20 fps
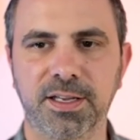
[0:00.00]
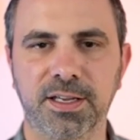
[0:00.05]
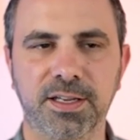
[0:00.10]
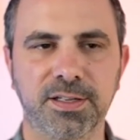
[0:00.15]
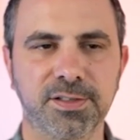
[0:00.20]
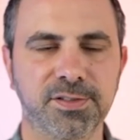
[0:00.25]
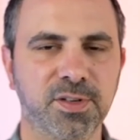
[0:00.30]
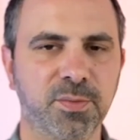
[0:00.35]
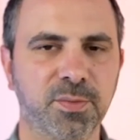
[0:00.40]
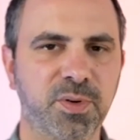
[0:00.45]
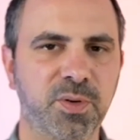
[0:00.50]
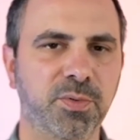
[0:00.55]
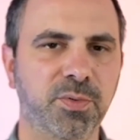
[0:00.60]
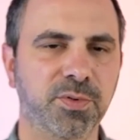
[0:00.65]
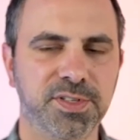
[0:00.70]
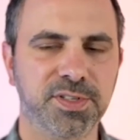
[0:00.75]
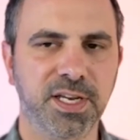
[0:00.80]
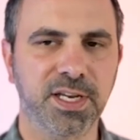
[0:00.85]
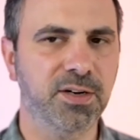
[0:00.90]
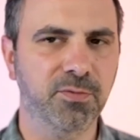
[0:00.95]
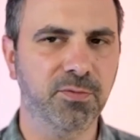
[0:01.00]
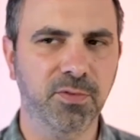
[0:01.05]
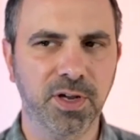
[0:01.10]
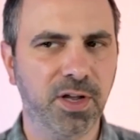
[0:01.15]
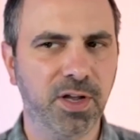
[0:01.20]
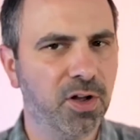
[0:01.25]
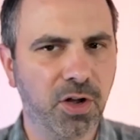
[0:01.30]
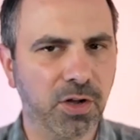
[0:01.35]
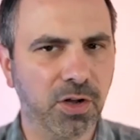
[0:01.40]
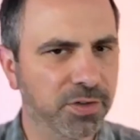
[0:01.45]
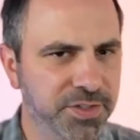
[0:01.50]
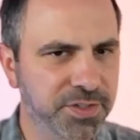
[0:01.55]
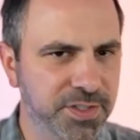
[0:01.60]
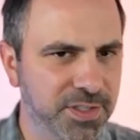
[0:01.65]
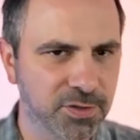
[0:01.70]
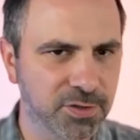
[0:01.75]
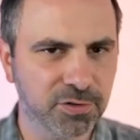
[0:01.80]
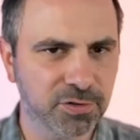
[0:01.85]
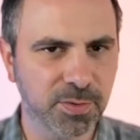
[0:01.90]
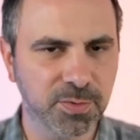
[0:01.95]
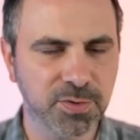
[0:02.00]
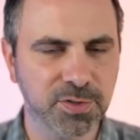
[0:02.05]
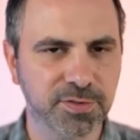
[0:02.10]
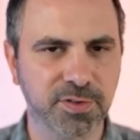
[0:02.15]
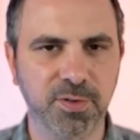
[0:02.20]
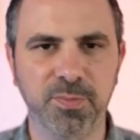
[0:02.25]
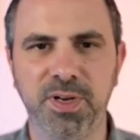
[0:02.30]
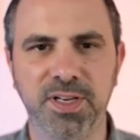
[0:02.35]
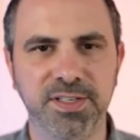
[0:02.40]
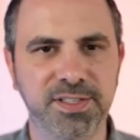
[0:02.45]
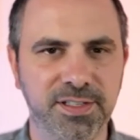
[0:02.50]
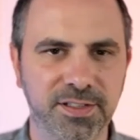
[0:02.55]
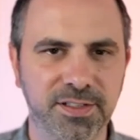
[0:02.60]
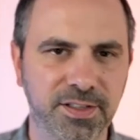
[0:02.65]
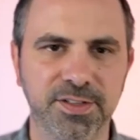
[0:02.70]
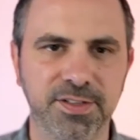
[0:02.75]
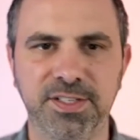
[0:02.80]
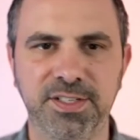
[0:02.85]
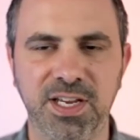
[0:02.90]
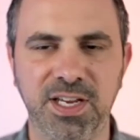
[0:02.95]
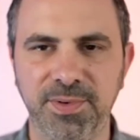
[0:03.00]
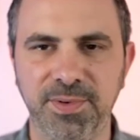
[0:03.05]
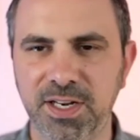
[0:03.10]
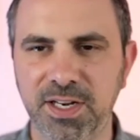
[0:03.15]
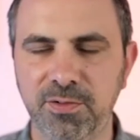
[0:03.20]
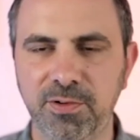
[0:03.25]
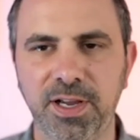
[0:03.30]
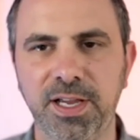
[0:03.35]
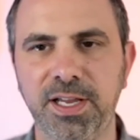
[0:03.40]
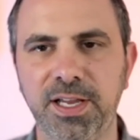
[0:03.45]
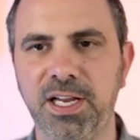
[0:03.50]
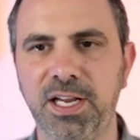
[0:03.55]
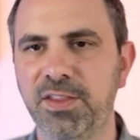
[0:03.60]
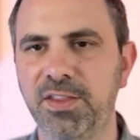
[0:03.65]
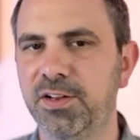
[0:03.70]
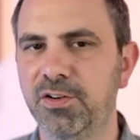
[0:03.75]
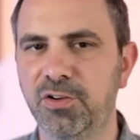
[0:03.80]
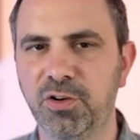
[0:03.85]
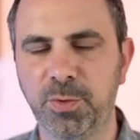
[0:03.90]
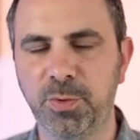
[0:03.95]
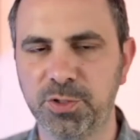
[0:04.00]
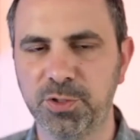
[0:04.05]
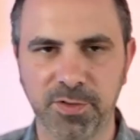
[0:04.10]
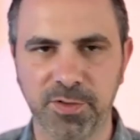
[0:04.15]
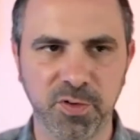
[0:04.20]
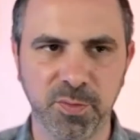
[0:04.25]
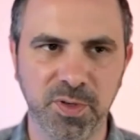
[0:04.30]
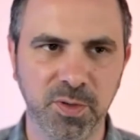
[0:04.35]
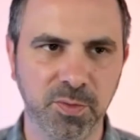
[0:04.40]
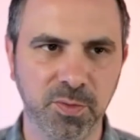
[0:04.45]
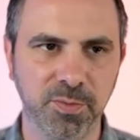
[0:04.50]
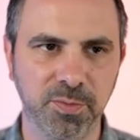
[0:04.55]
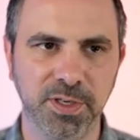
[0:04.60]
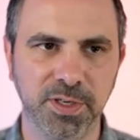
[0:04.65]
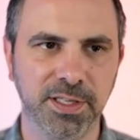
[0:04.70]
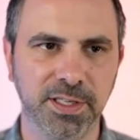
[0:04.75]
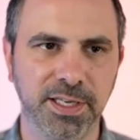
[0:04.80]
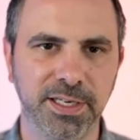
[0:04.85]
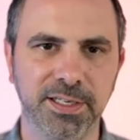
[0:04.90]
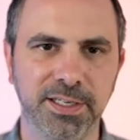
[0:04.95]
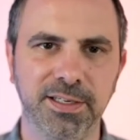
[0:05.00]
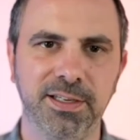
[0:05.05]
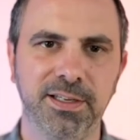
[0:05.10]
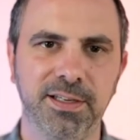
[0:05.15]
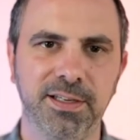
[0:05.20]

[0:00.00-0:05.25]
And some people saying all listing descriptions are basically the same anyway. And then a whole bunch of other people being like,